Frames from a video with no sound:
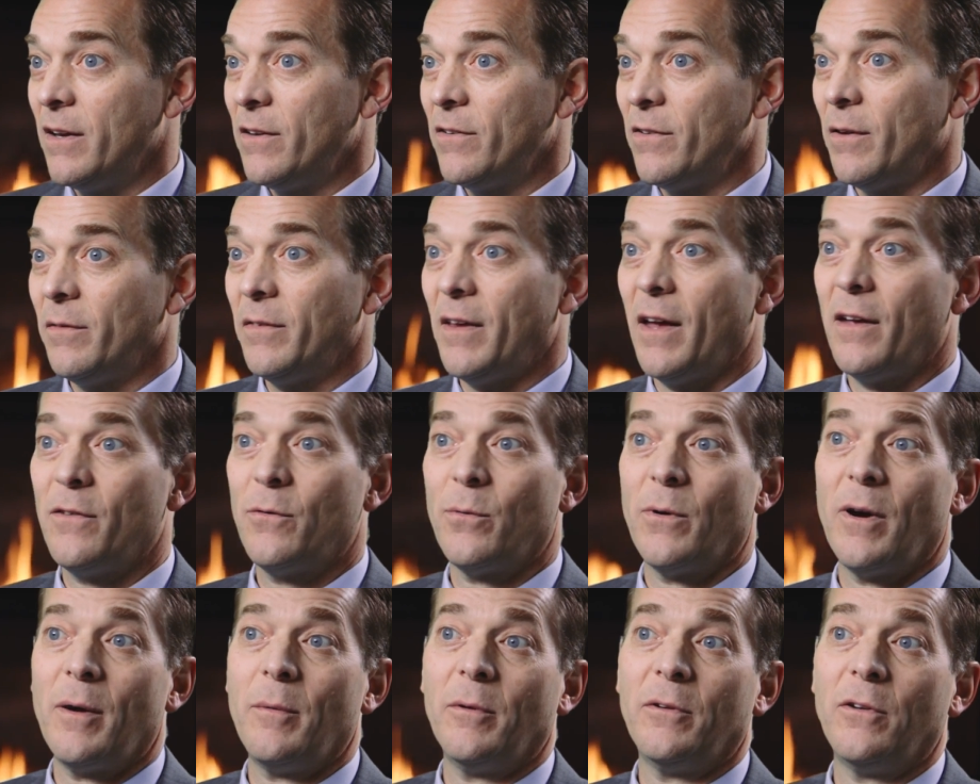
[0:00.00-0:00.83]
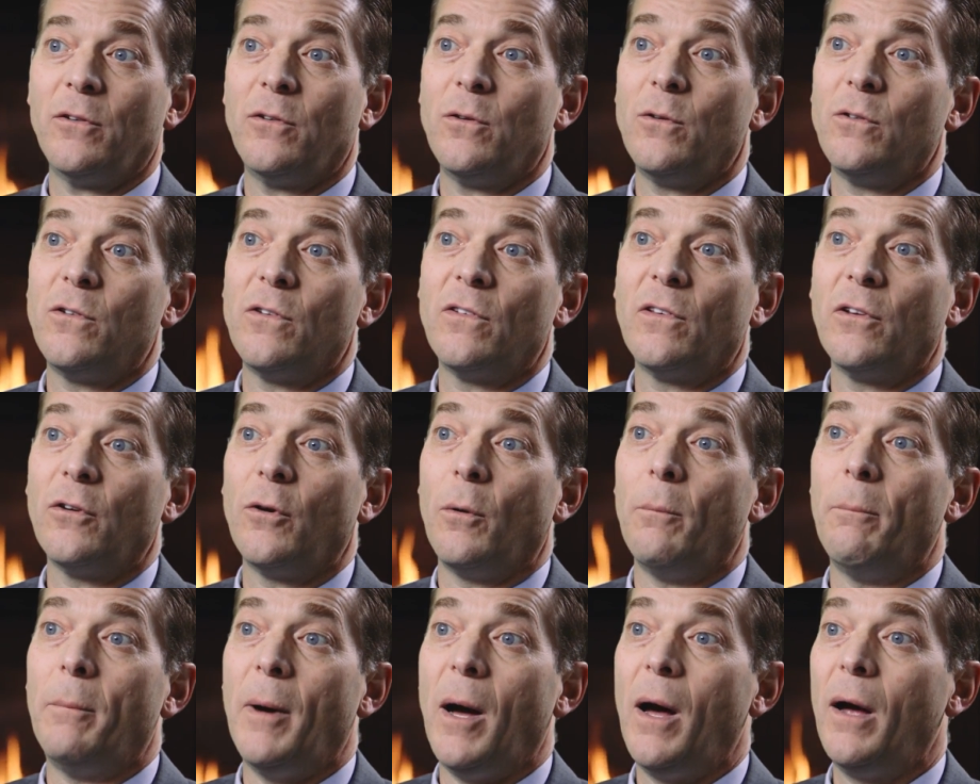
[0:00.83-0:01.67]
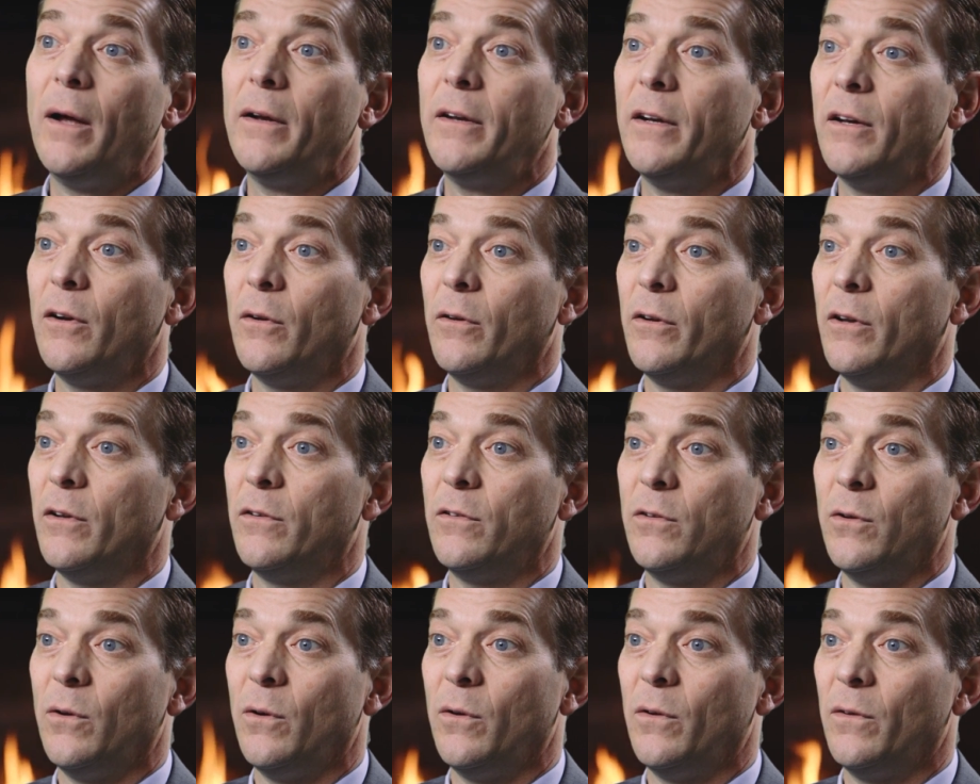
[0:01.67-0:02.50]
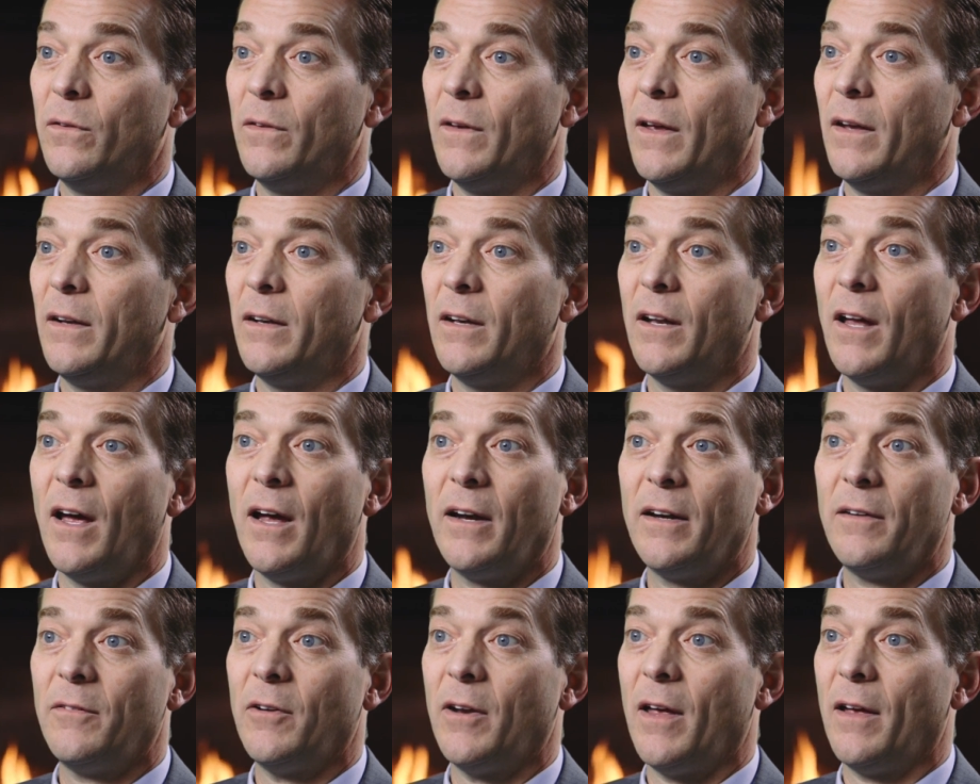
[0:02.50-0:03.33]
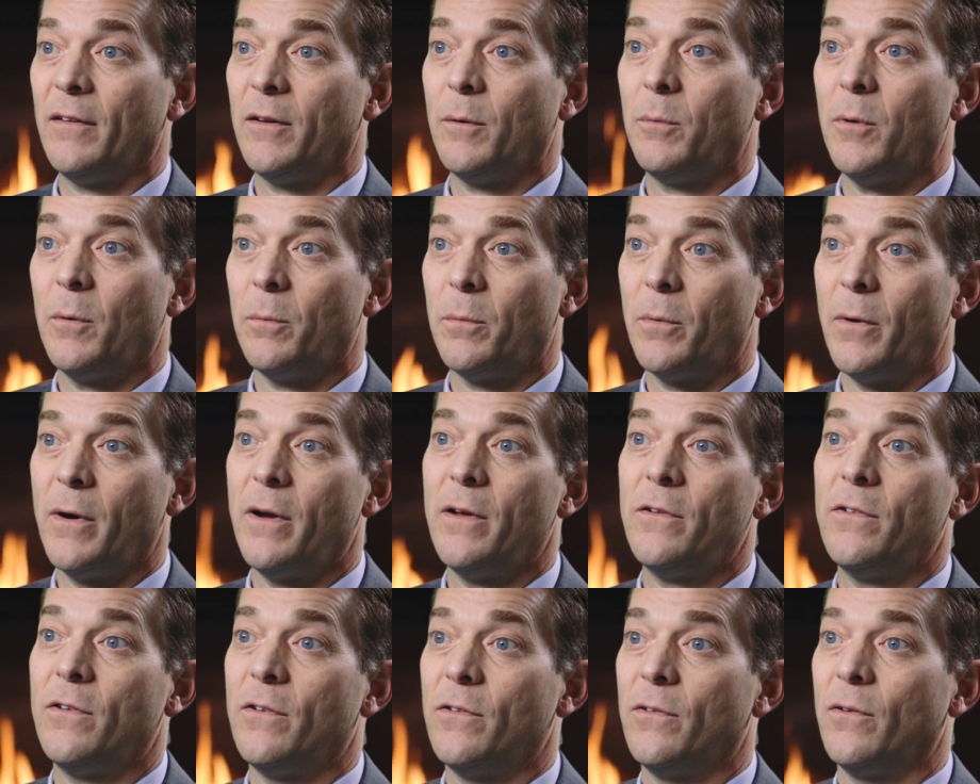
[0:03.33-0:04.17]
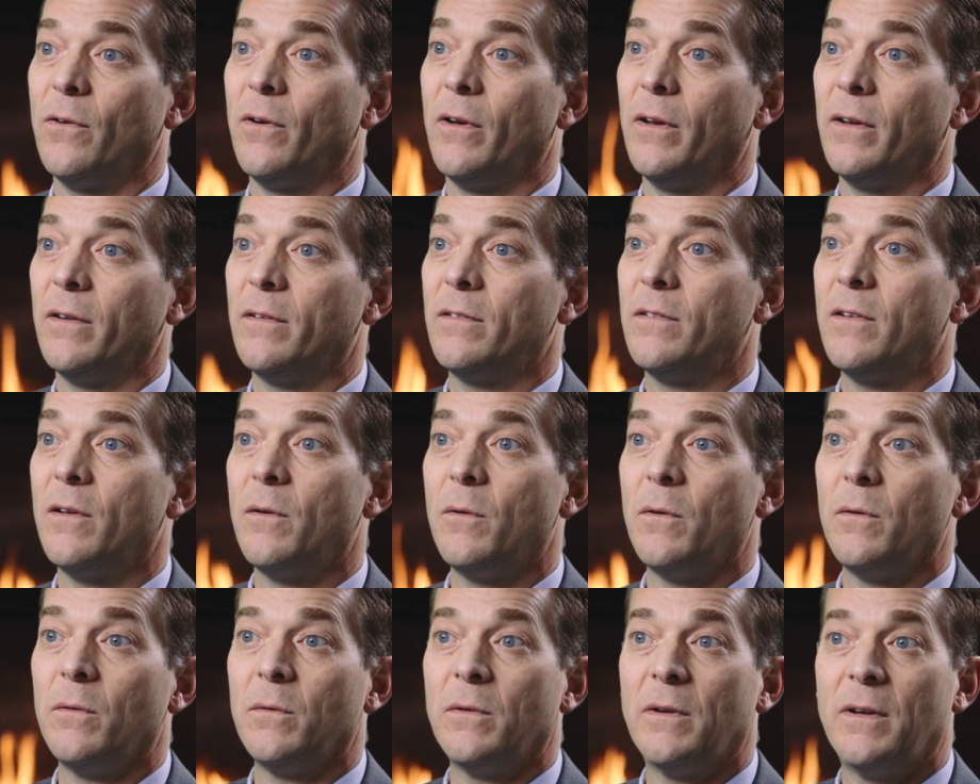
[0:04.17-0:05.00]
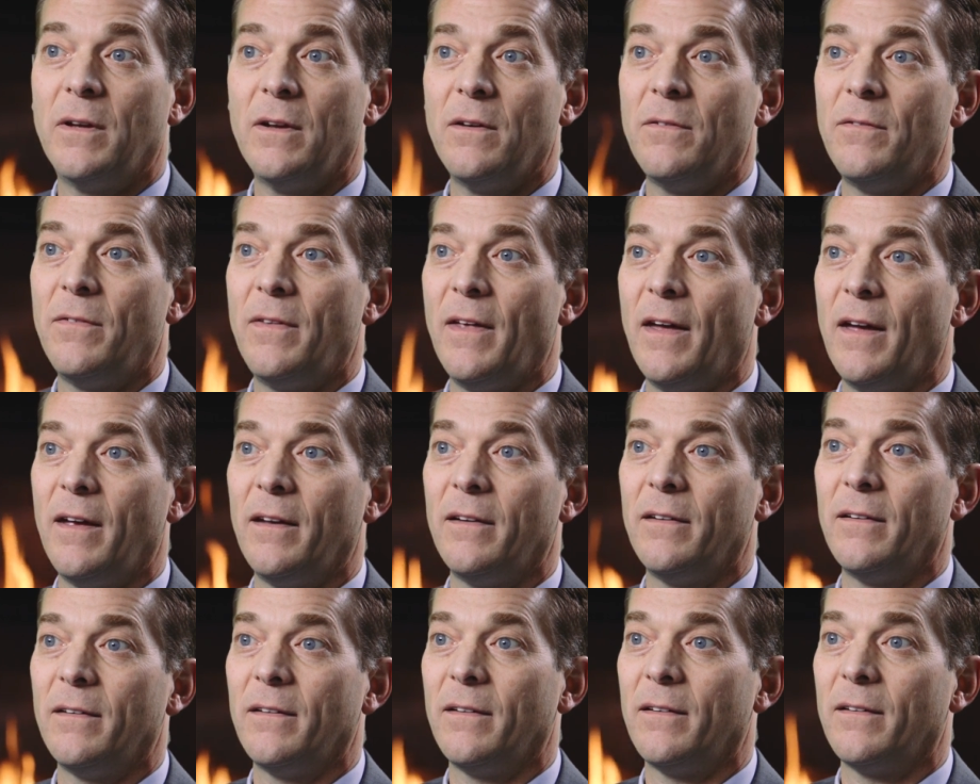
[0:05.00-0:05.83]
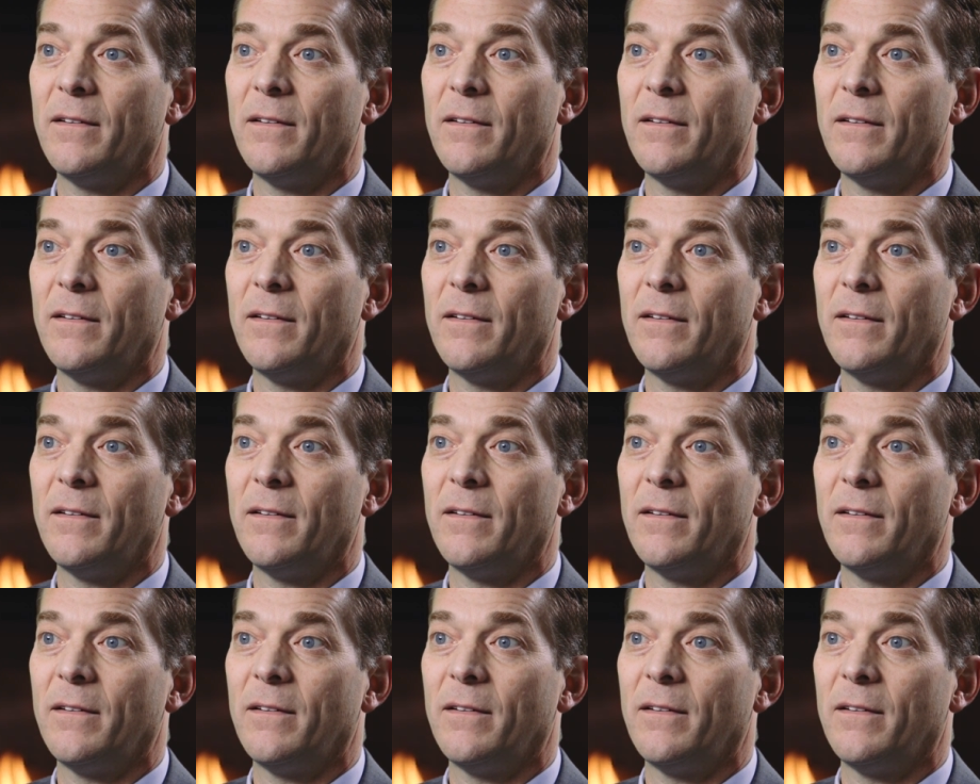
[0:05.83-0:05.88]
Sometimes we're able to do just a little bonding on a tooth and not even have to put braces on to give that